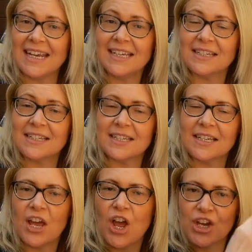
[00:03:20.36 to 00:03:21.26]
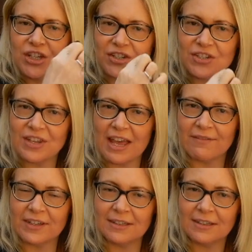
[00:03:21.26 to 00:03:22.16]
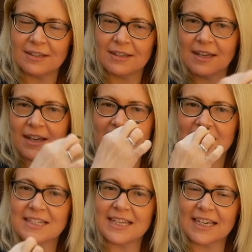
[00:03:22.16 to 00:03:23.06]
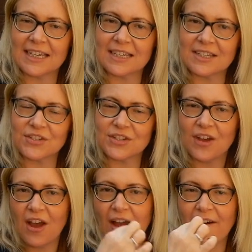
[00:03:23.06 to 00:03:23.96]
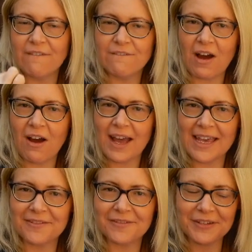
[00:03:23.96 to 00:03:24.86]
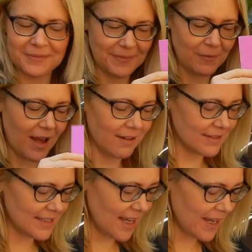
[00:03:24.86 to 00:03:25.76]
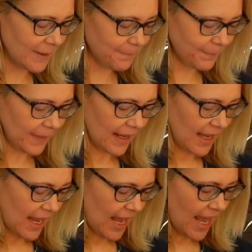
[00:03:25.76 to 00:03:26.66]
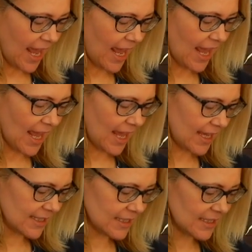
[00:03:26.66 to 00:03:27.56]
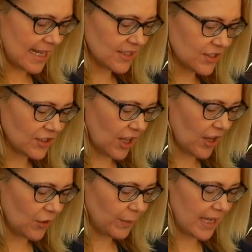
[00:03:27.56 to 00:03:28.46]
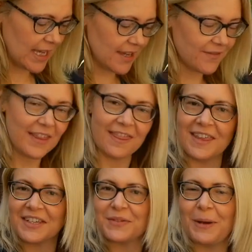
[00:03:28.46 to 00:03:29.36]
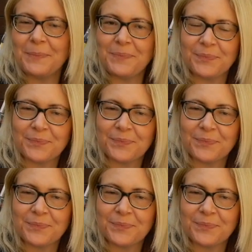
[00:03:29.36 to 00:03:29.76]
Eight, seven, six, five. Well done. And let's go with this one.